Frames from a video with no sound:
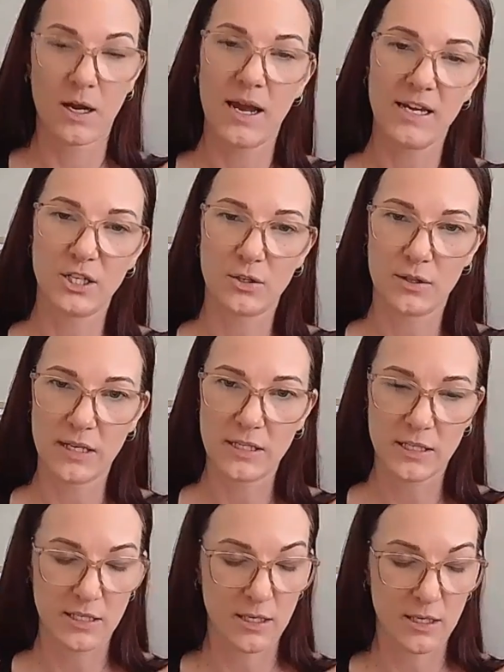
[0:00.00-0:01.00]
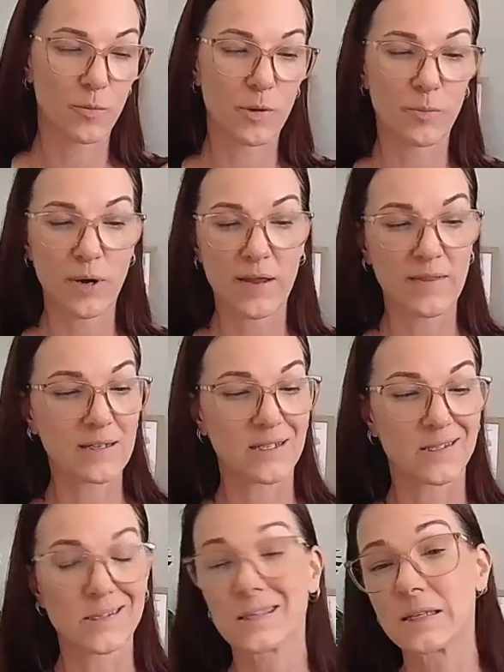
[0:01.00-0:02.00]
I actually got these from a brand that
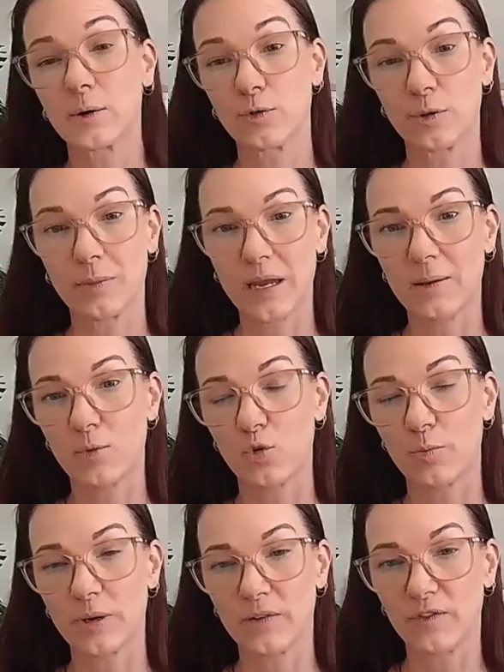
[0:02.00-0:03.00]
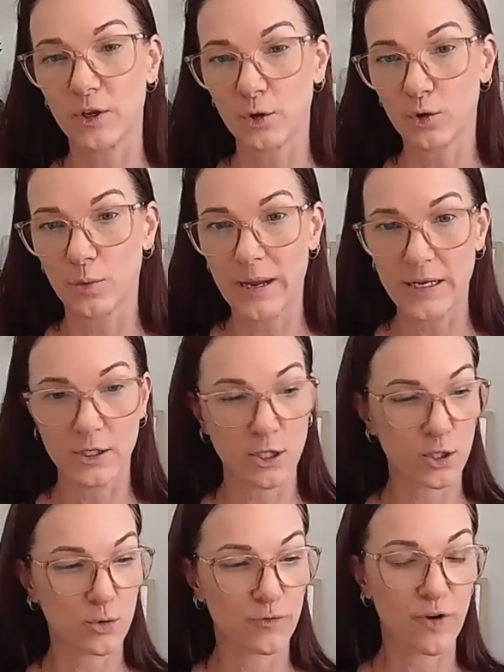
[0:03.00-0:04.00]
doesn't sell them anymore, but if you look
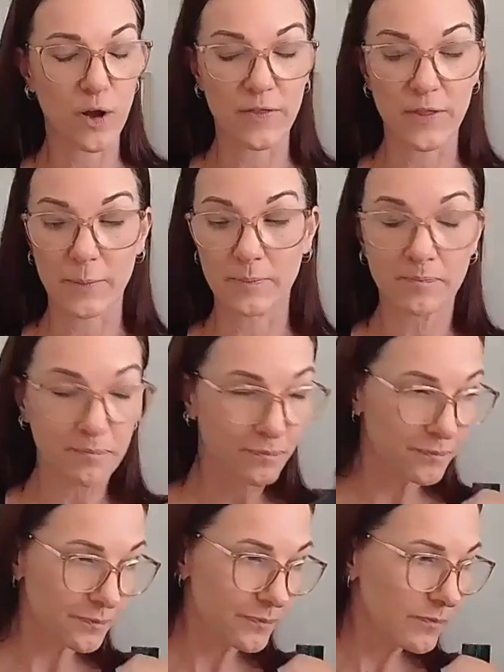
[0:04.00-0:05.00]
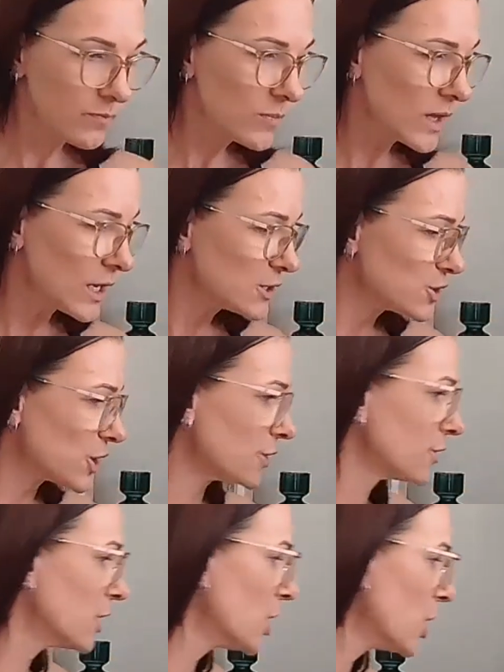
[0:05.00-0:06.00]
around, you'll find them.
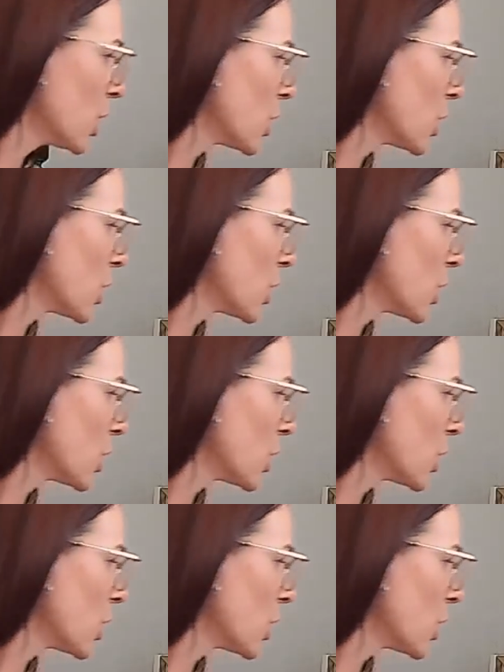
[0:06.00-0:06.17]
So